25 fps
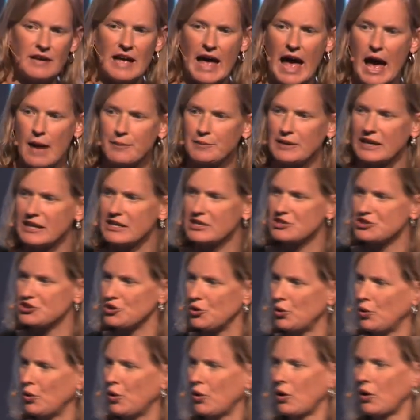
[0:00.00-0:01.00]
happiness
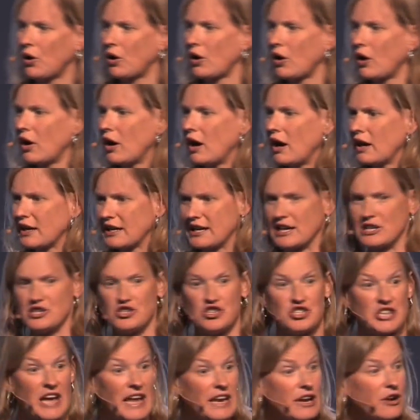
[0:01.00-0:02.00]
or
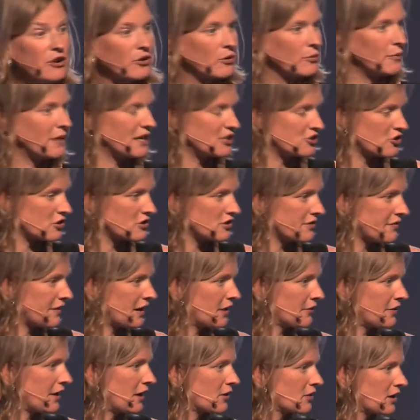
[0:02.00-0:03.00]
congenital measures of
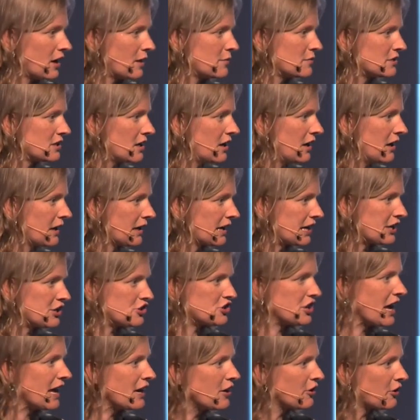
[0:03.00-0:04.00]
health outcomes.
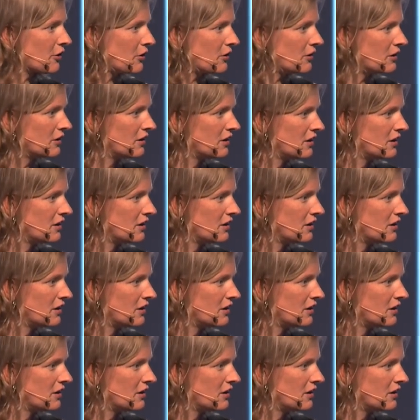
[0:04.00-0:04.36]
Congenital.